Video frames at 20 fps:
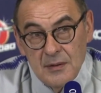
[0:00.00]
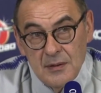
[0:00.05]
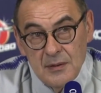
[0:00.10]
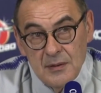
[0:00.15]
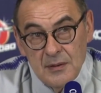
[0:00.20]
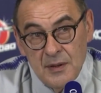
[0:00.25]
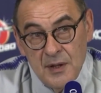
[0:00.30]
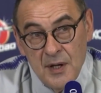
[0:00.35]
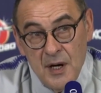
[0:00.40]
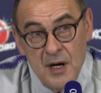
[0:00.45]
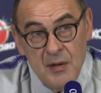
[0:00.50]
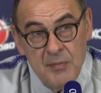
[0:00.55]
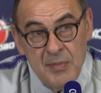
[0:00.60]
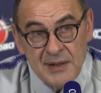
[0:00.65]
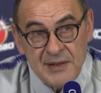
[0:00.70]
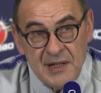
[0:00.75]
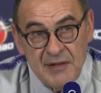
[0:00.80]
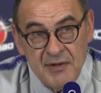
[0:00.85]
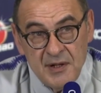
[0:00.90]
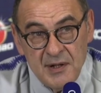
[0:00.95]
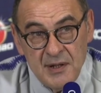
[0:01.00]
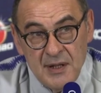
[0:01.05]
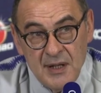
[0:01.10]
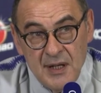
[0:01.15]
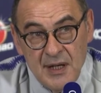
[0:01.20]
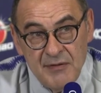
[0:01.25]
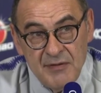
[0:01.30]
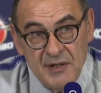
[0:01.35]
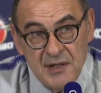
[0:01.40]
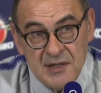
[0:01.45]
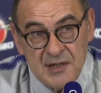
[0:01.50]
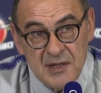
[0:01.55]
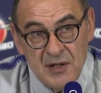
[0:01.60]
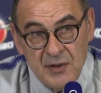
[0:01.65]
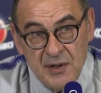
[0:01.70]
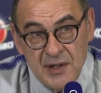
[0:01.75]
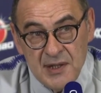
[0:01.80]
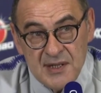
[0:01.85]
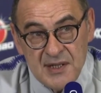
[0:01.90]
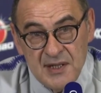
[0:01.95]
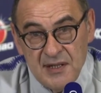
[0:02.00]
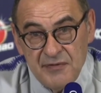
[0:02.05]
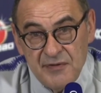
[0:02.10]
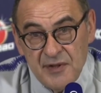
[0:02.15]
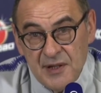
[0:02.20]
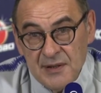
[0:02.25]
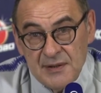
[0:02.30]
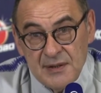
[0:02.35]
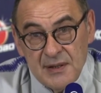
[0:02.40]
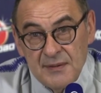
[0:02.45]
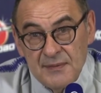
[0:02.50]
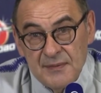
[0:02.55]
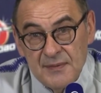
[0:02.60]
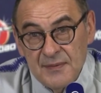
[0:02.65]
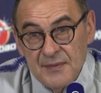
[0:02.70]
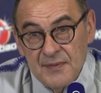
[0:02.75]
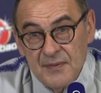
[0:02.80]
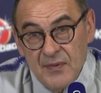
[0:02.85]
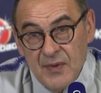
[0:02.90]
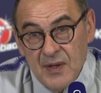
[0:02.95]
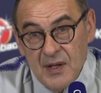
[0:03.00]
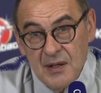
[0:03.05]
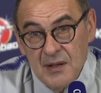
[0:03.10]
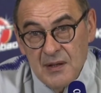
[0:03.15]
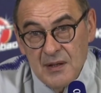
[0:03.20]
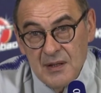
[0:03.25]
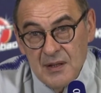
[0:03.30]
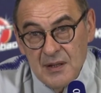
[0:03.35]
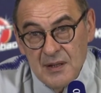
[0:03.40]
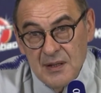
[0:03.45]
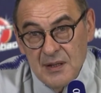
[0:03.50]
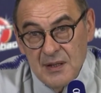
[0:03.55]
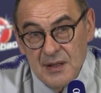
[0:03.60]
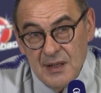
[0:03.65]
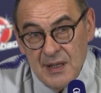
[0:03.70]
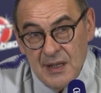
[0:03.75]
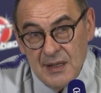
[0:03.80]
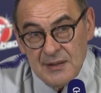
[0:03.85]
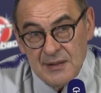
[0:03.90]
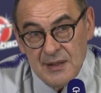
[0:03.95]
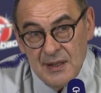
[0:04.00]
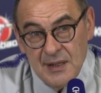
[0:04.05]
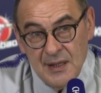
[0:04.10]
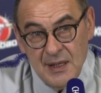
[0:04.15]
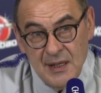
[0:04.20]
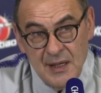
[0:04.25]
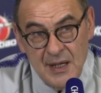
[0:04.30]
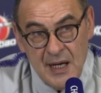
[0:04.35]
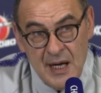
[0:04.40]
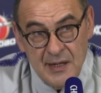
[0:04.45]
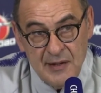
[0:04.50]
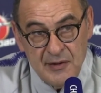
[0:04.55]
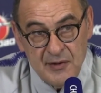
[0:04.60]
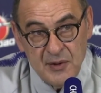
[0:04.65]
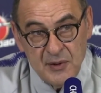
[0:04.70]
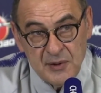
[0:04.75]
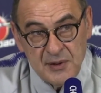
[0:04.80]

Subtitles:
No, but every story is different. And I thought